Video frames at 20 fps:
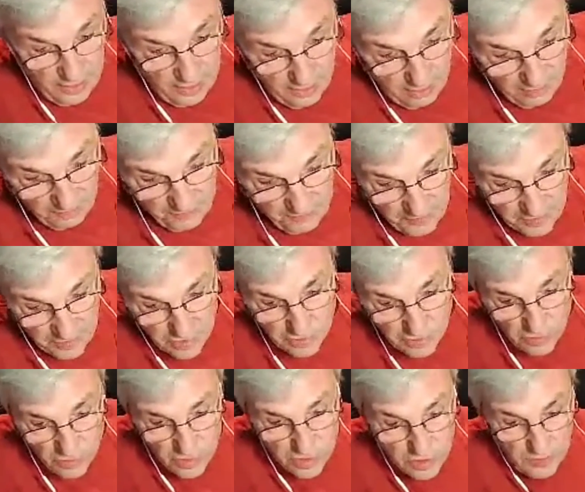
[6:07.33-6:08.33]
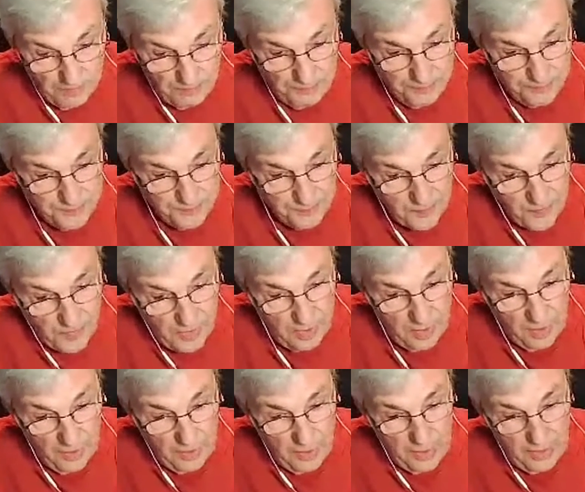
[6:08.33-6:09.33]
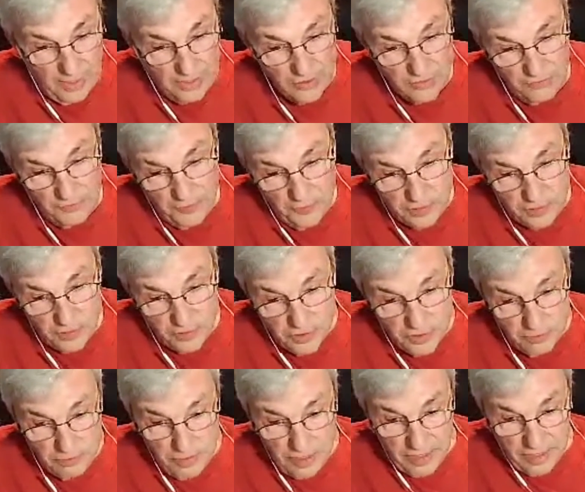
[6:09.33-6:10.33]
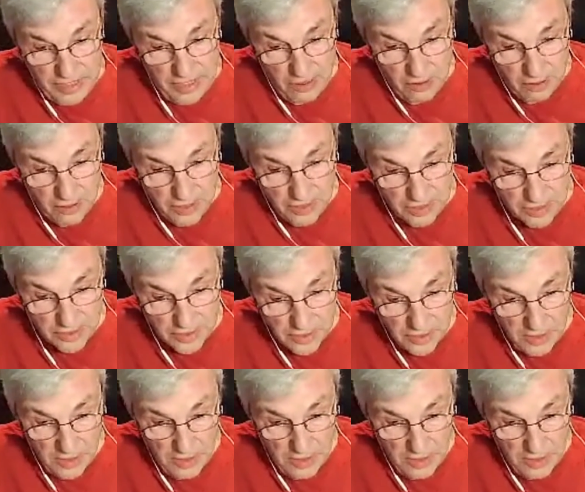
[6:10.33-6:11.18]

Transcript: Officials in many areas